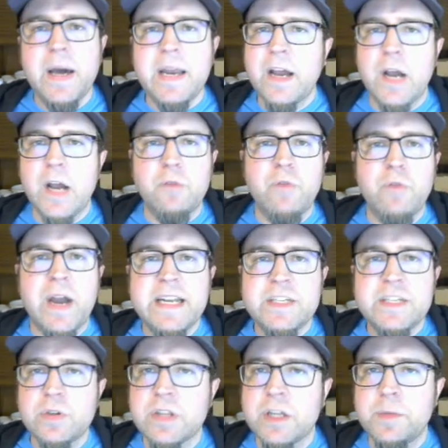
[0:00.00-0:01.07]
I ran
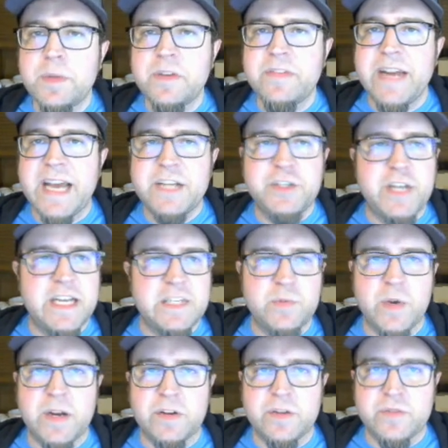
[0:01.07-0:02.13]
into a little bit of an edge case
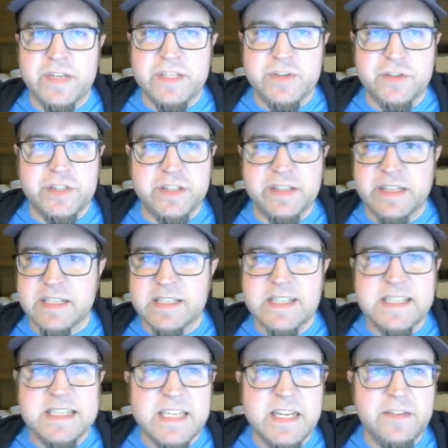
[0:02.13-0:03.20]
when I was researching this.
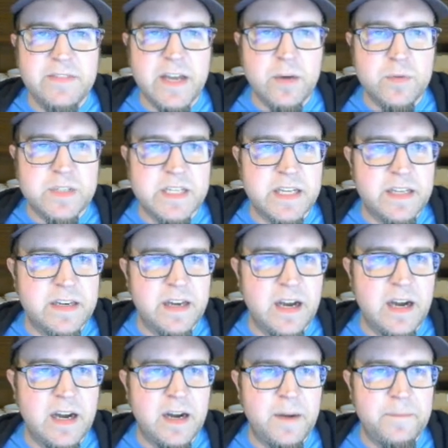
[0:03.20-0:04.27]
Let's see if that was in
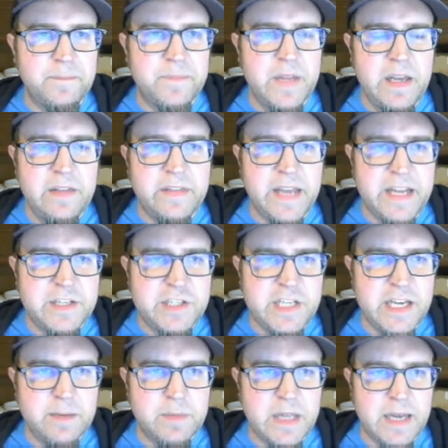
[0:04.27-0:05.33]
the
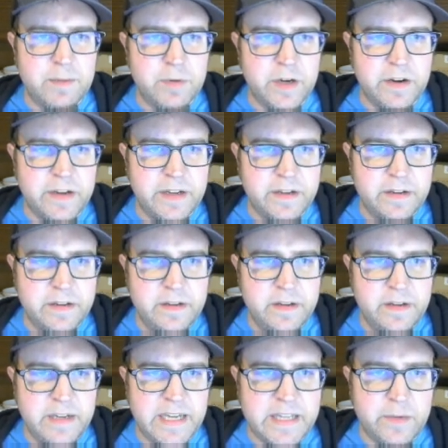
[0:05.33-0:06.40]
HTML library.
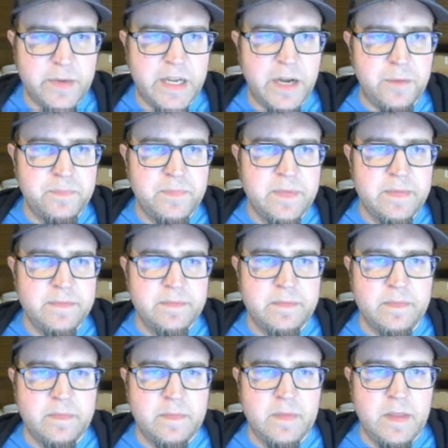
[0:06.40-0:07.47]
Yeah, there we go.
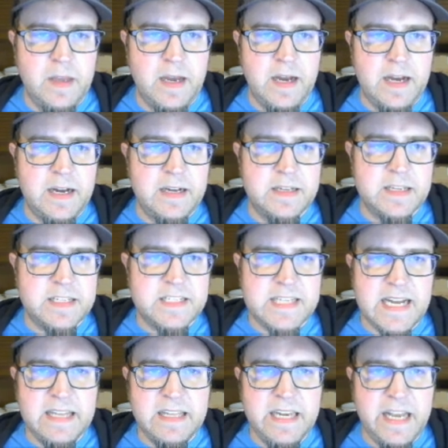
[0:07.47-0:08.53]

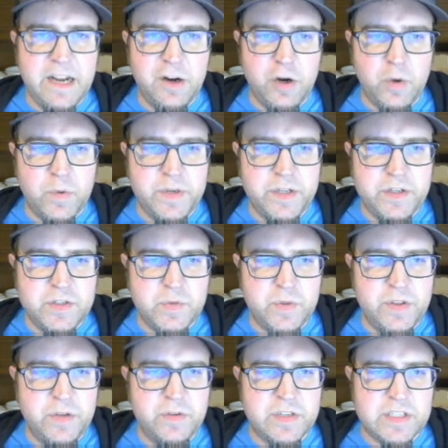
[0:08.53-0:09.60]
Silent error when used with
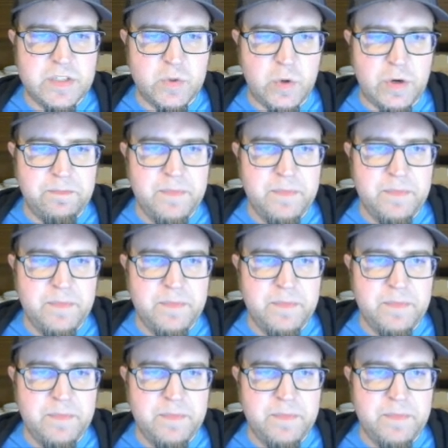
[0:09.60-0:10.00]
Unistore.